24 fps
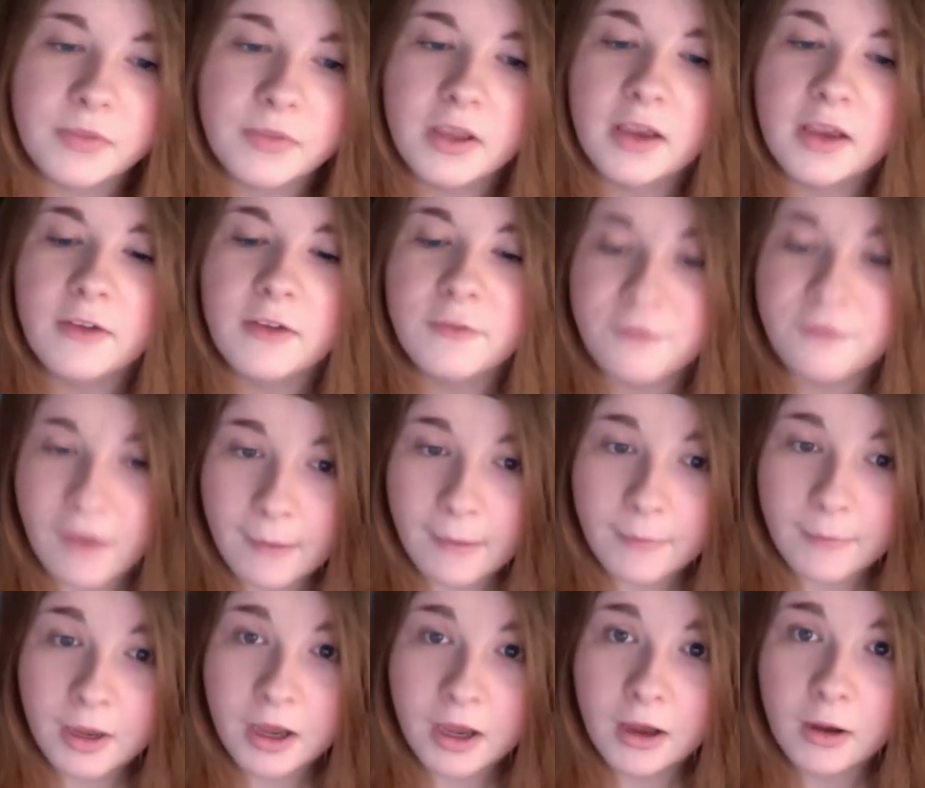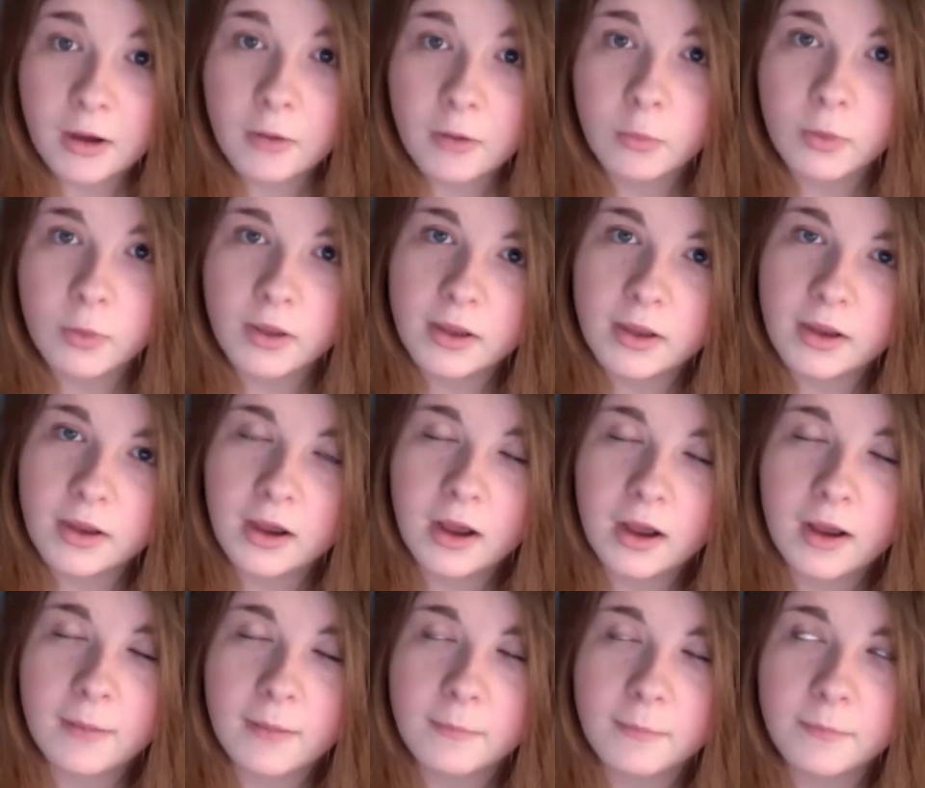Finn
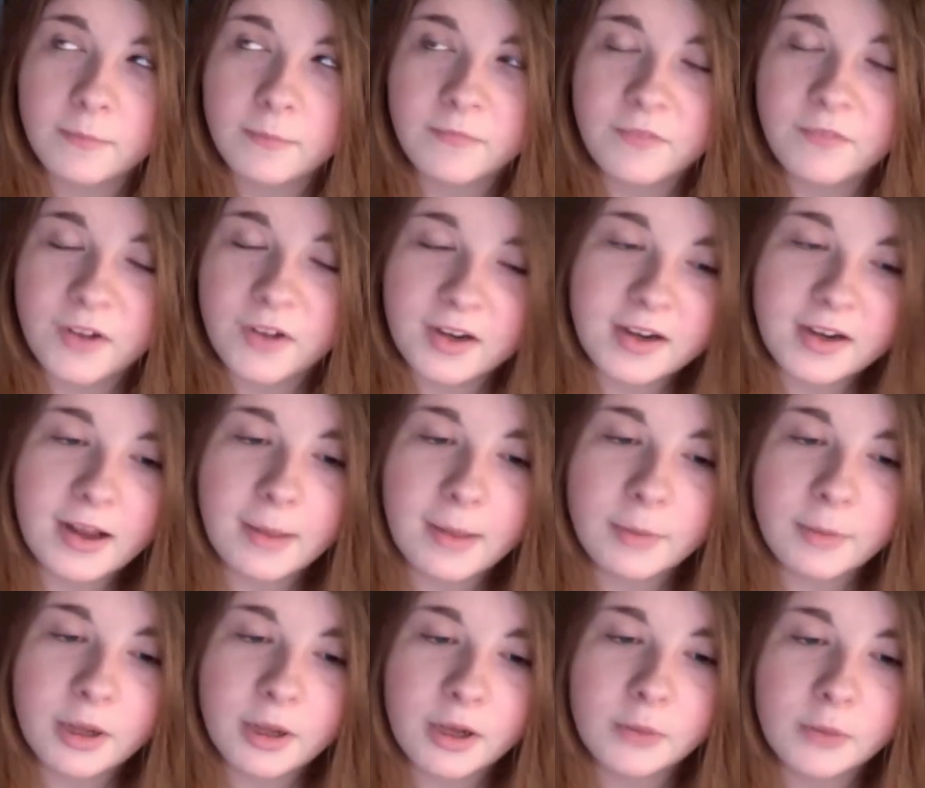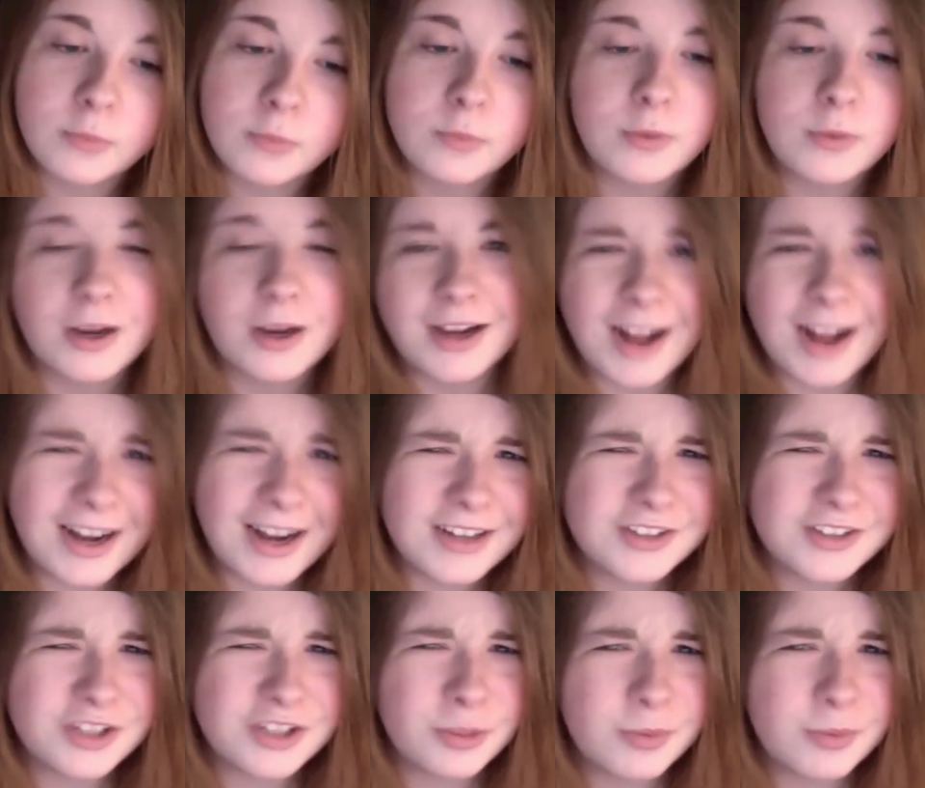and Emma, I kind
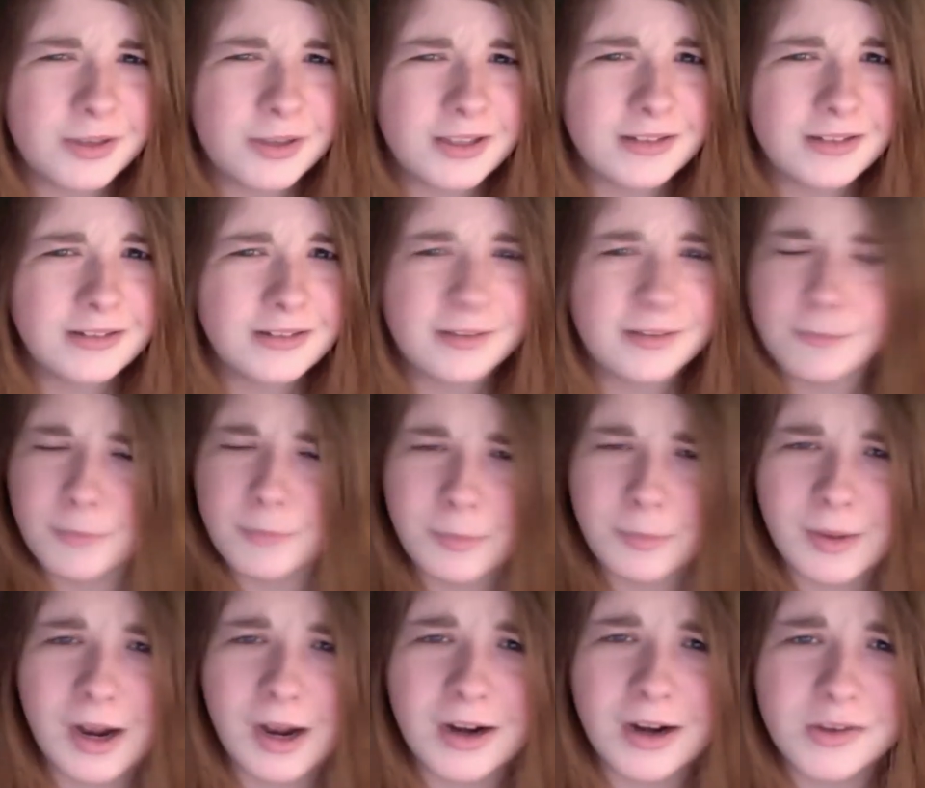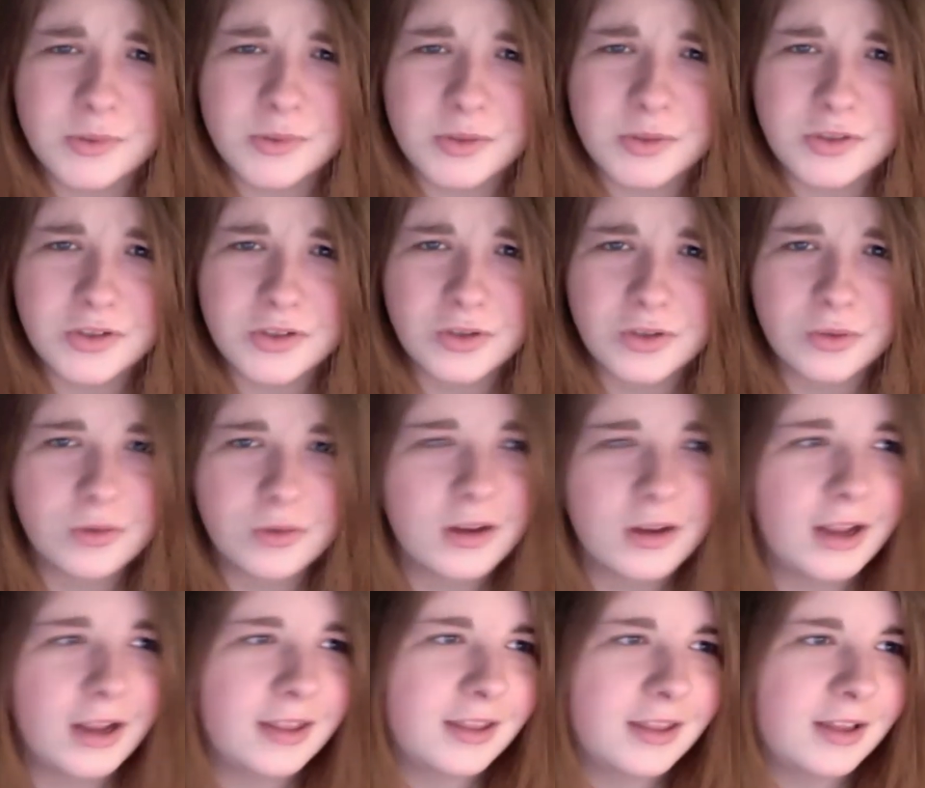of ship it. I'm going to be honest with you.
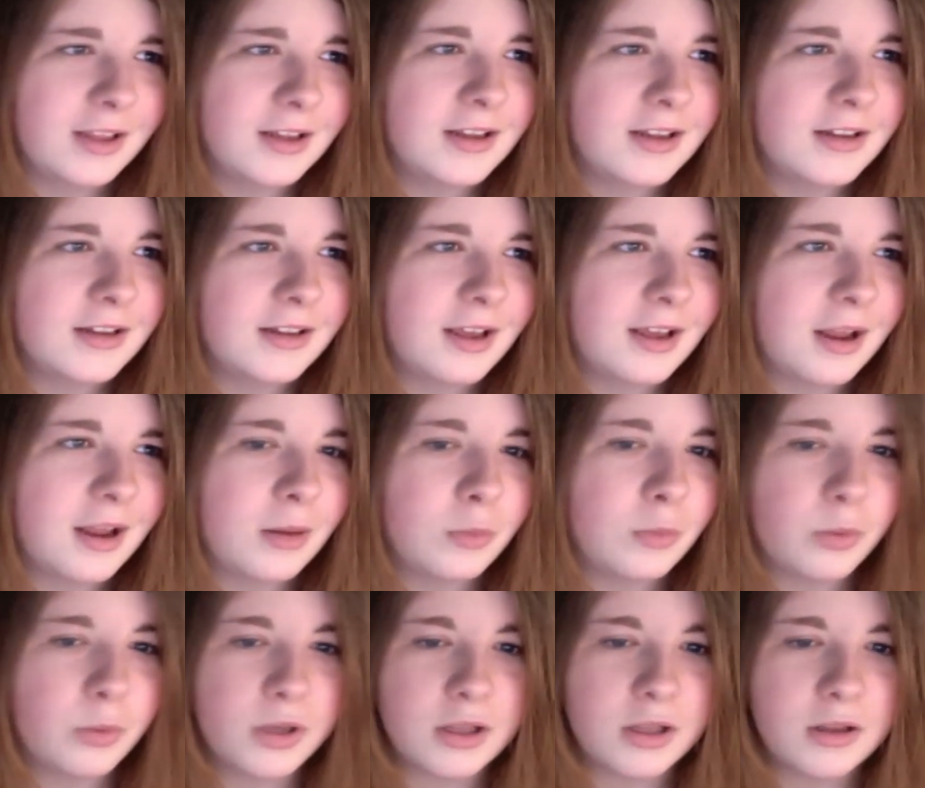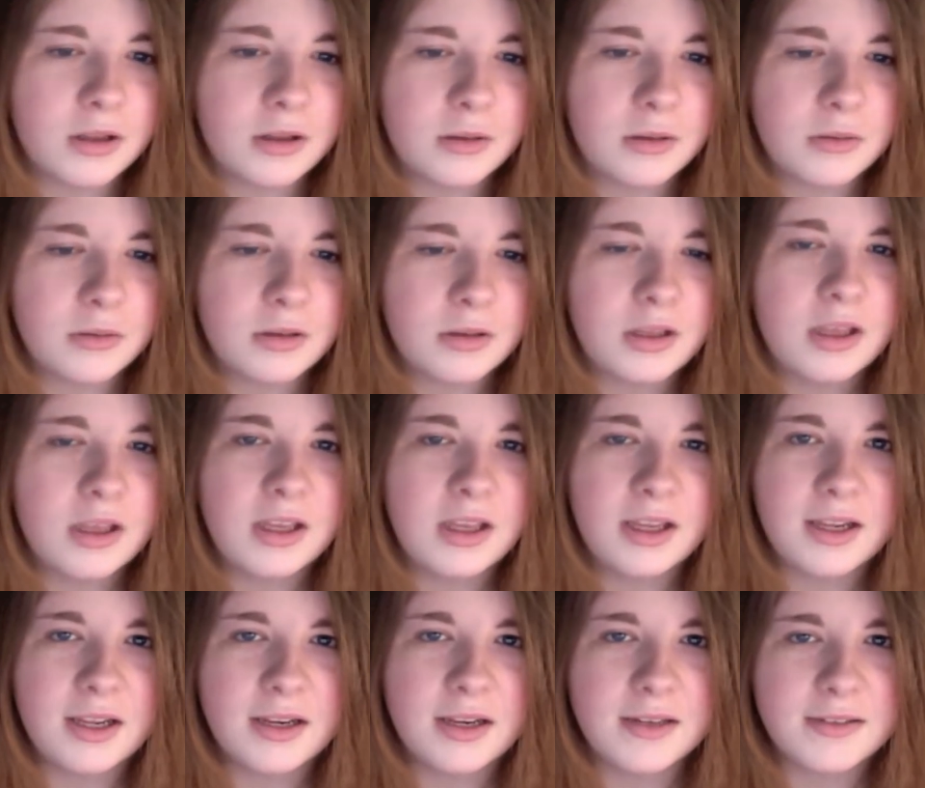I think that Will
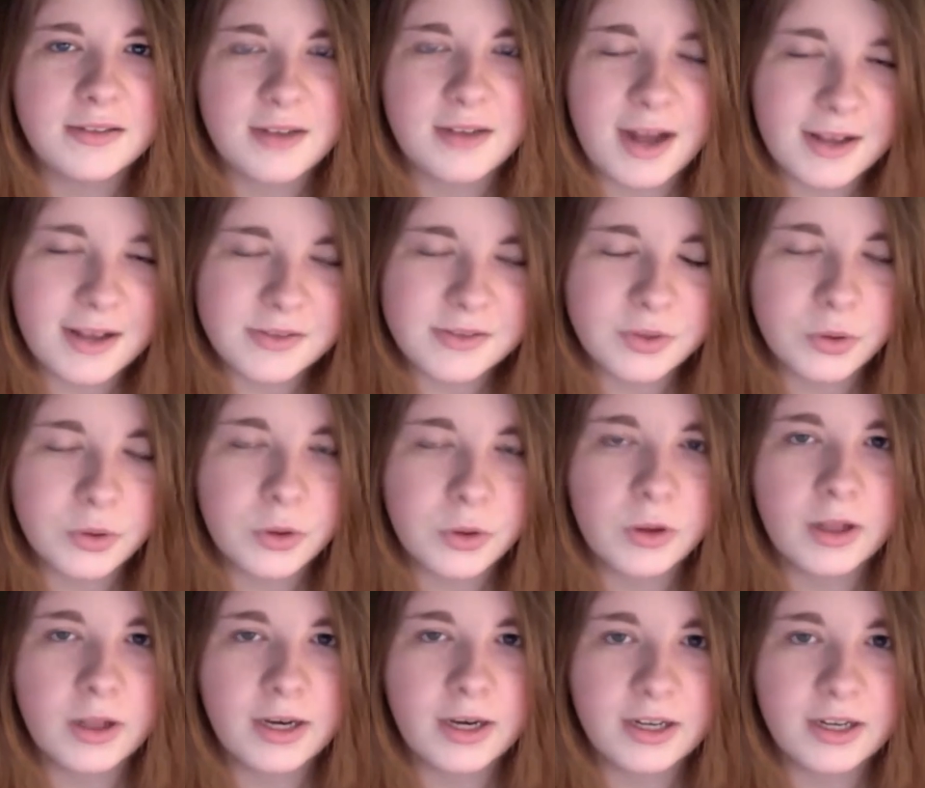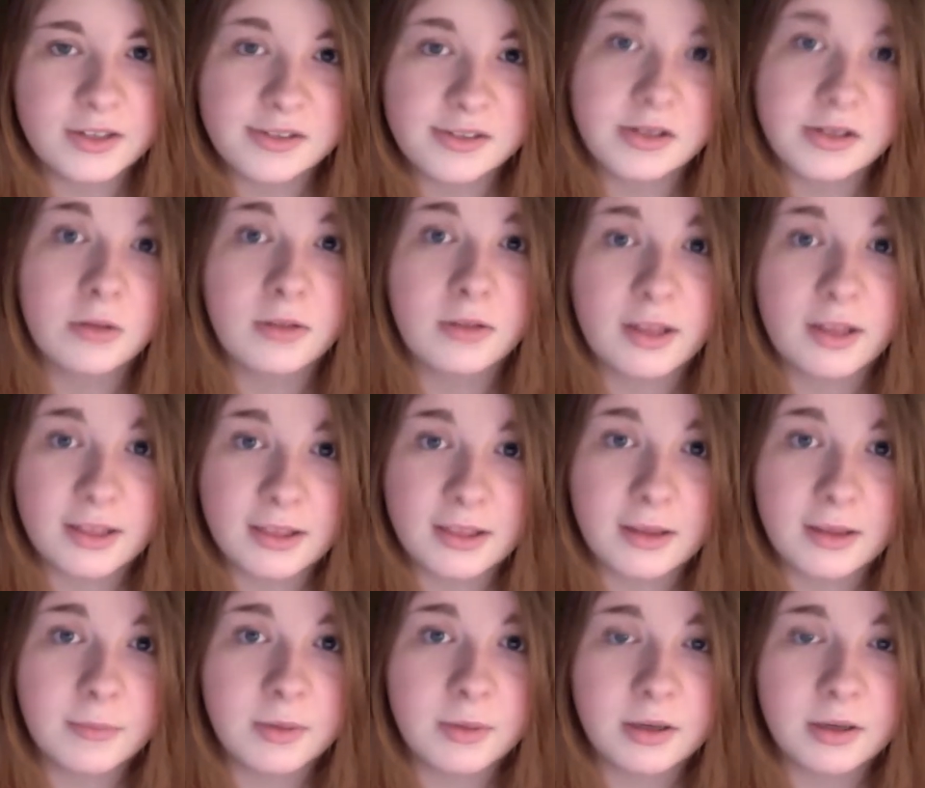is an asshole. And I just don't like
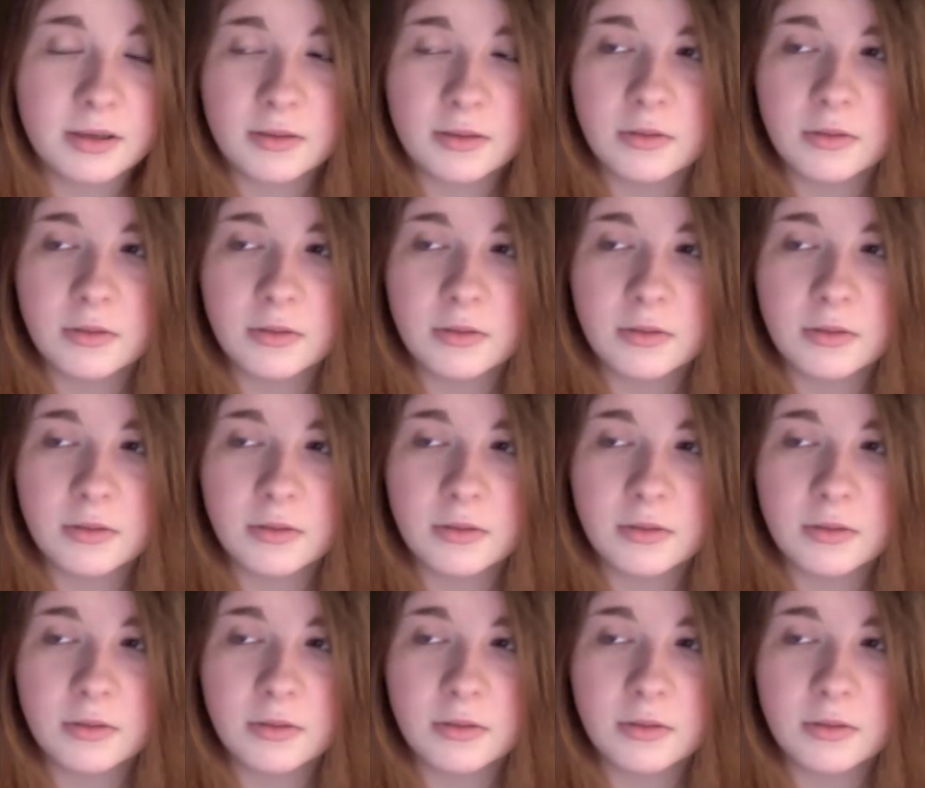them.